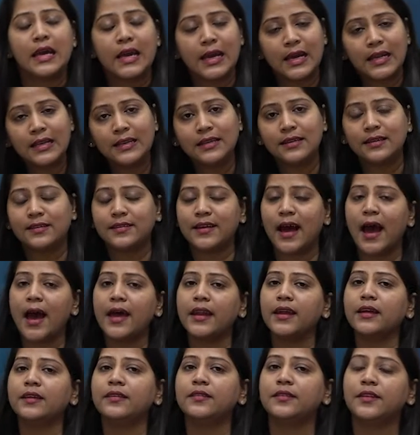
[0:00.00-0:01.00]

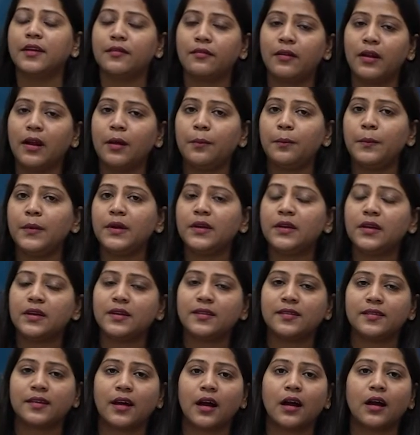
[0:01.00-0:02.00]
indirect development
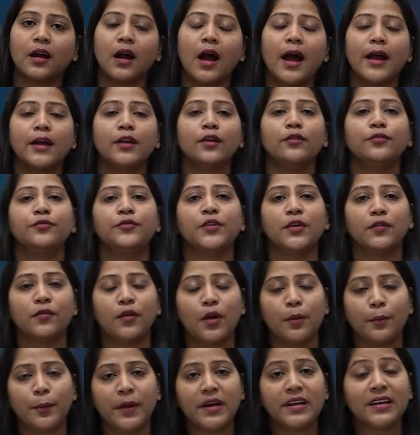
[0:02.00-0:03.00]
is a kind of
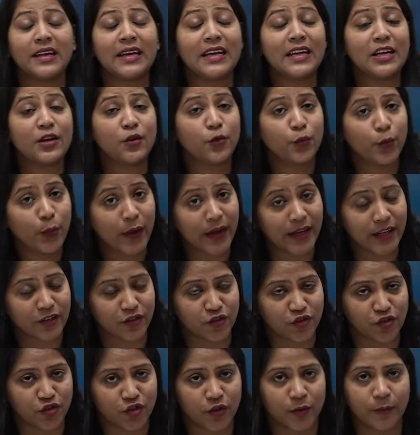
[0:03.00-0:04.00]
development in
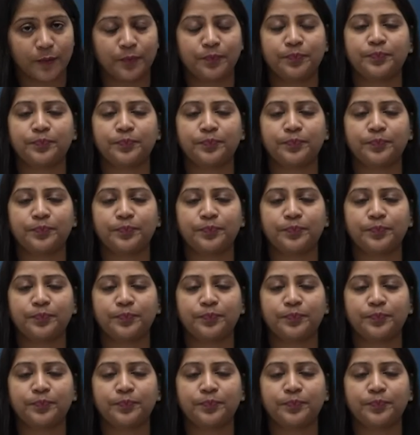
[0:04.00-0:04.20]
which